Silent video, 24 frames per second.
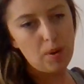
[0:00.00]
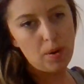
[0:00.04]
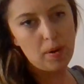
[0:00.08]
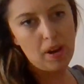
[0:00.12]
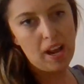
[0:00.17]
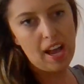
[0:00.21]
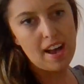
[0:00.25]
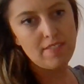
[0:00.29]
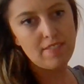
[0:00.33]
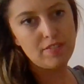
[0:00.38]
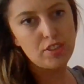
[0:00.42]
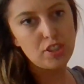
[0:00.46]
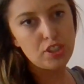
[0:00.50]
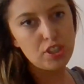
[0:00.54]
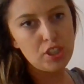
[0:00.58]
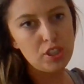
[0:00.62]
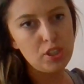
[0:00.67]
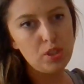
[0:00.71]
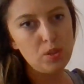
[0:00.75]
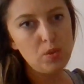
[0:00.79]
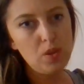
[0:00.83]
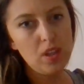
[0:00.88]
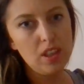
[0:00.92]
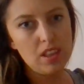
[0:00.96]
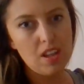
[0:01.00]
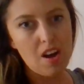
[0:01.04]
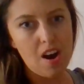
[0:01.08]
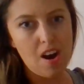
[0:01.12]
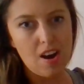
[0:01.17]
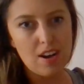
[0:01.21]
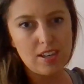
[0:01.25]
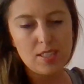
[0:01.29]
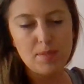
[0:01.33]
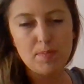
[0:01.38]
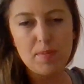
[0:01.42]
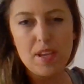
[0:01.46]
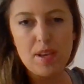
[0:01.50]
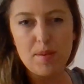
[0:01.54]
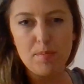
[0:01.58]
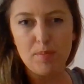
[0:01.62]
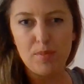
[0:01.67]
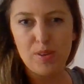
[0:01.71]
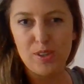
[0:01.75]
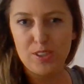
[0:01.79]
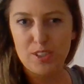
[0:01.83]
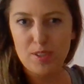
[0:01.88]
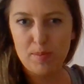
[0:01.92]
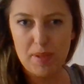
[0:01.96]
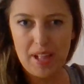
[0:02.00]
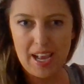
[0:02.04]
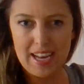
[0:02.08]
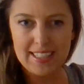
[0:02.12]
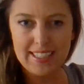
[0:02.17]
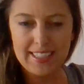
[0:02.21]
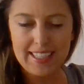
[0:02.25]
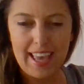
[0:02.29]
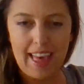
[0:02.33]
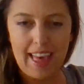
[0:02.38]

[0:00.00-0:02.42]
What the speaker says: where I have 2 logs being multiplied